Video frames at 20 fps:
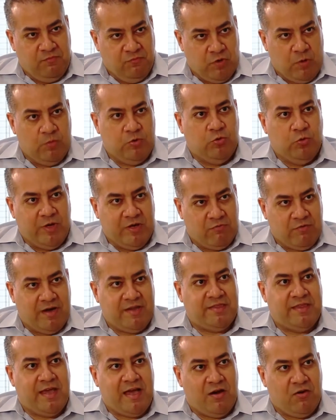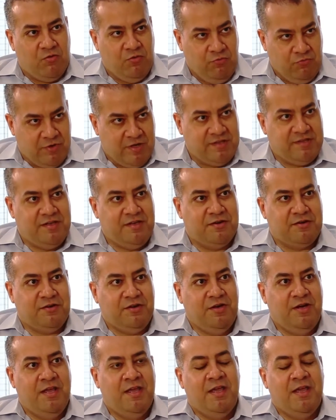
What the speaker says: what we're doing right now, right here.